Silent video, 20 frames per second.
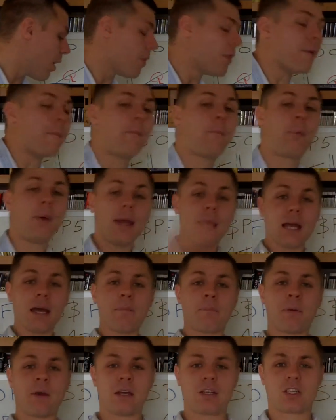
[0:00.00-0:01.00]
The bigger
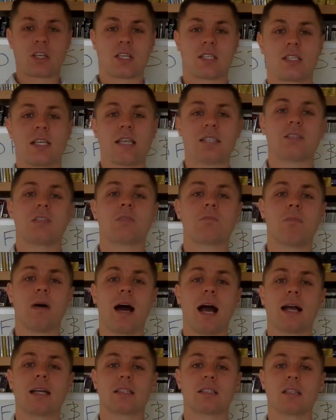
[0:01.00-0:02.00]
picture says this
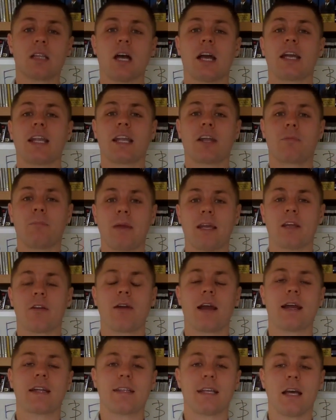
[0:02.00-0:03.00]
market's likely a big
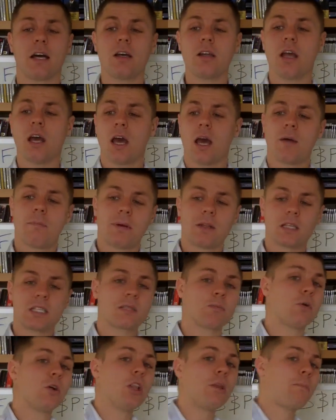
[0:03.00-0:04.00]
crackdown, but the
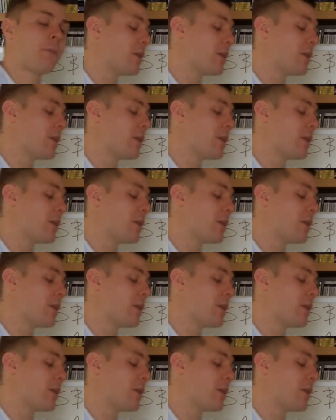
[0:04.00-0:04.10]
smaller